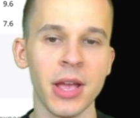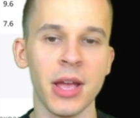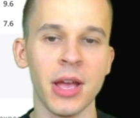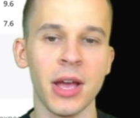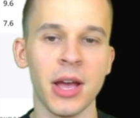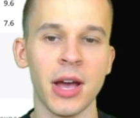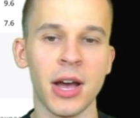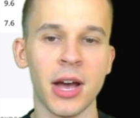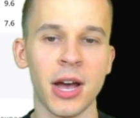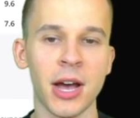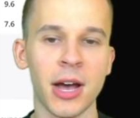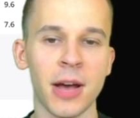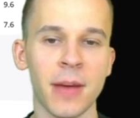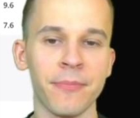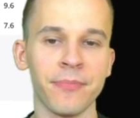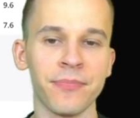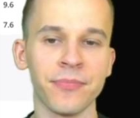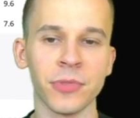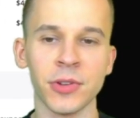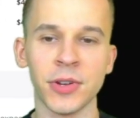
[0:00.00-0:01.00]

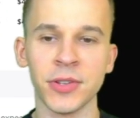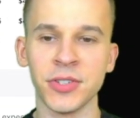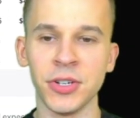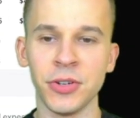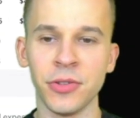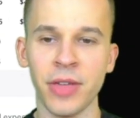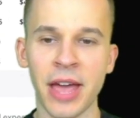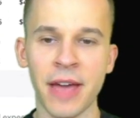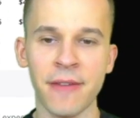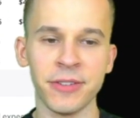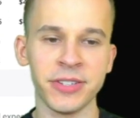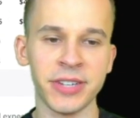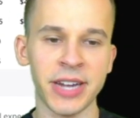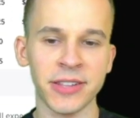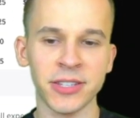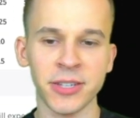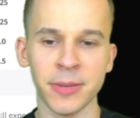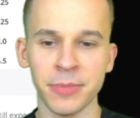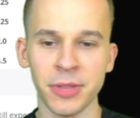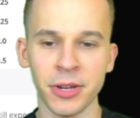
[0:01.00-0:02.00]
let's see, do they have the
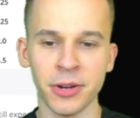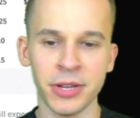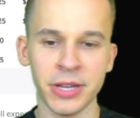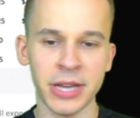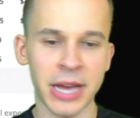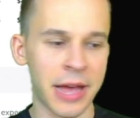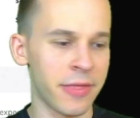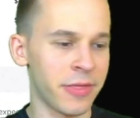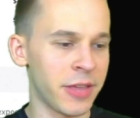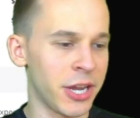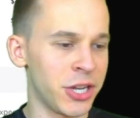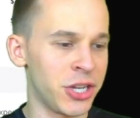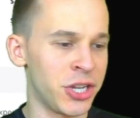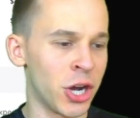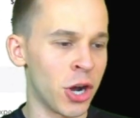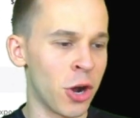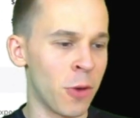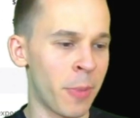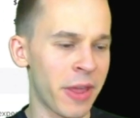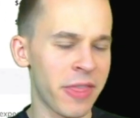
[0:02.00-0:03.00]
stats up there yet? Yeah, they
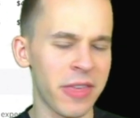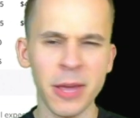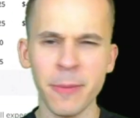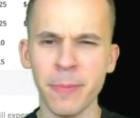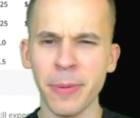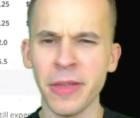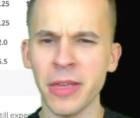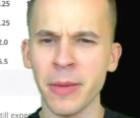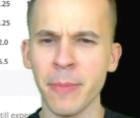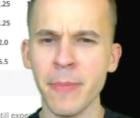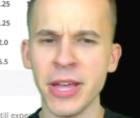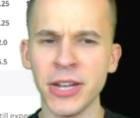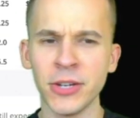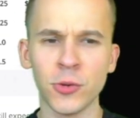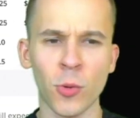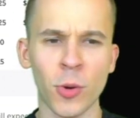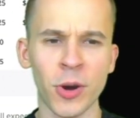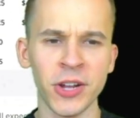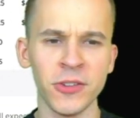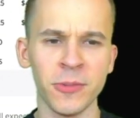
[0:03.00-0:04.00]
don't, but I think he played like
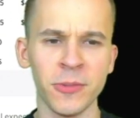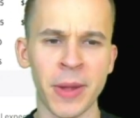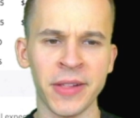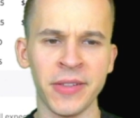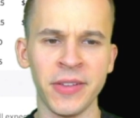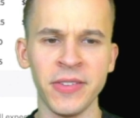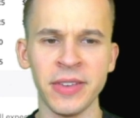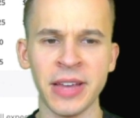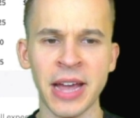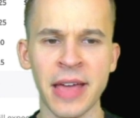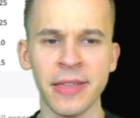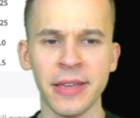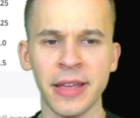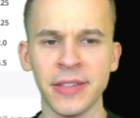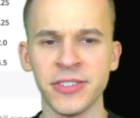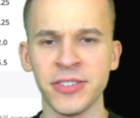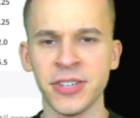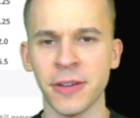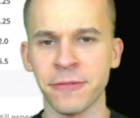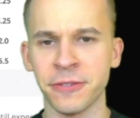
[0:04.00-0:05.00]
mid-20s minutes. He's a guy that
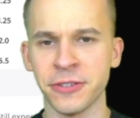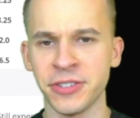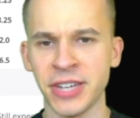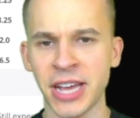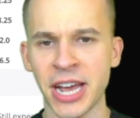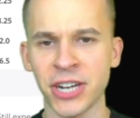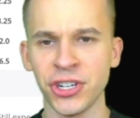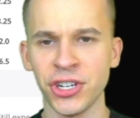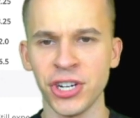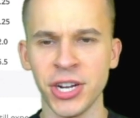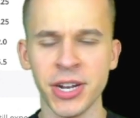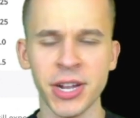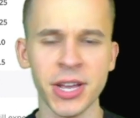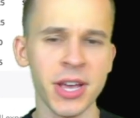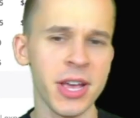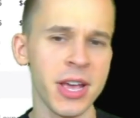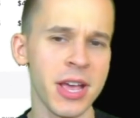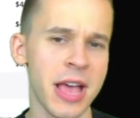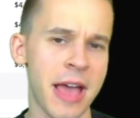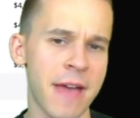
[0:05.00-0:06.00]
can stuff the stat sheet.
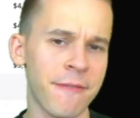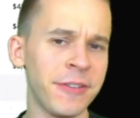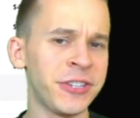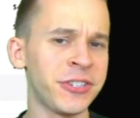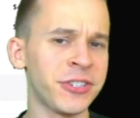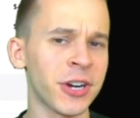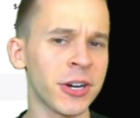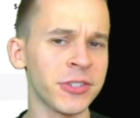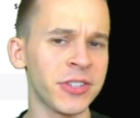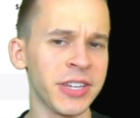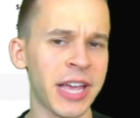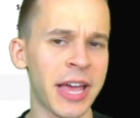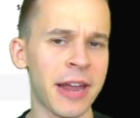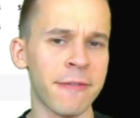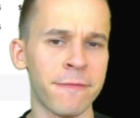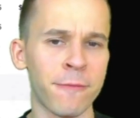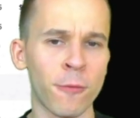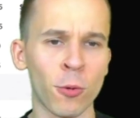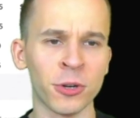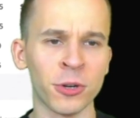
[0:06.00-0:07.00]
If he starts again
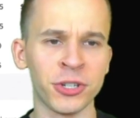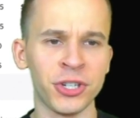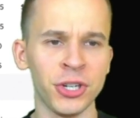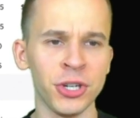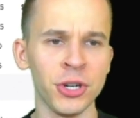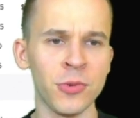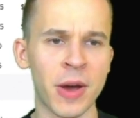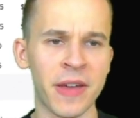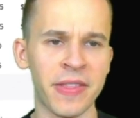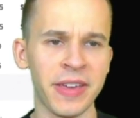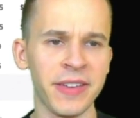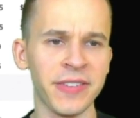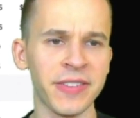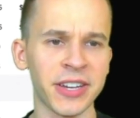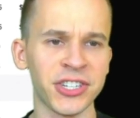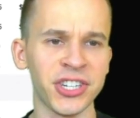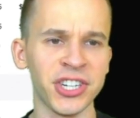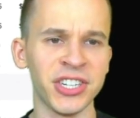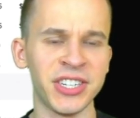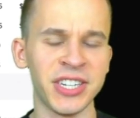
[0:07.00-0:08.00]
at 4-2, I think he's
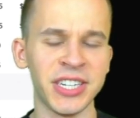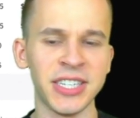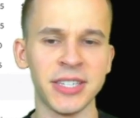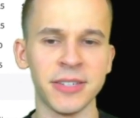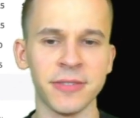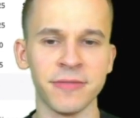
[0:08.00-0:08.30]
actually a decent